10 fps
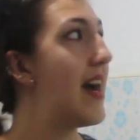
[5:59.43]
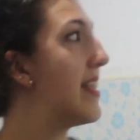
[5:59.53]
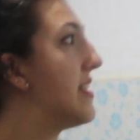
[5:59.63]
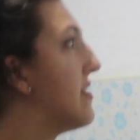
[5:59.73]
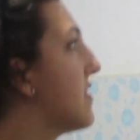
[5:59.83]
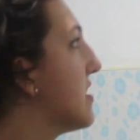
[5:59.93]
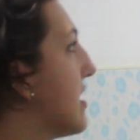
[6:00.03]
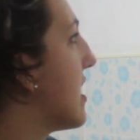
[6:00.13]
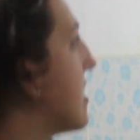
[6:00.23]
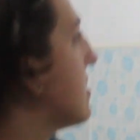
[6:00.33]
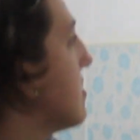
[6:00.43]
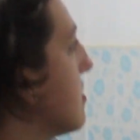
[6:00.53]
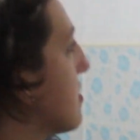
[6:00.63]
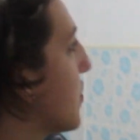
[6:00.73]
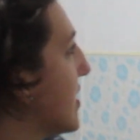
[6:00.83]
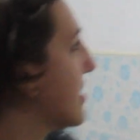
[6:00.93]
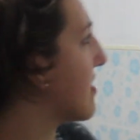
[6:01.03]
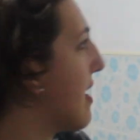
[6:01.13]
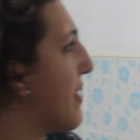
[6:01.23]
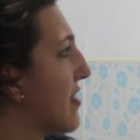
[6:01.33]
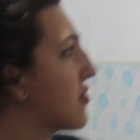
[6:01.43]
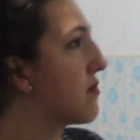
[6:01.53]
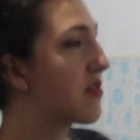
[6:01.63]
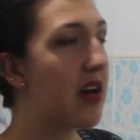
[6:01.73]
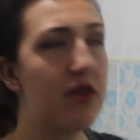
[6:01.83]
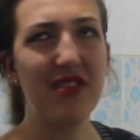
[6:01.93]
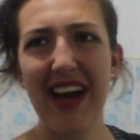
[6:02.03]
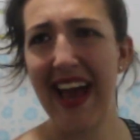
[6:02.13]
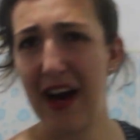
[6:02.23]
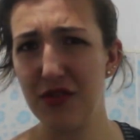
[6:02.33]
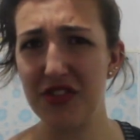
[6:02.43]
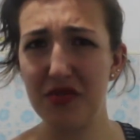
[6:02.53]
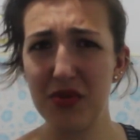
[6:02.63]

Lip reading: And even then, the way the Thai bathrooms go, Thai houses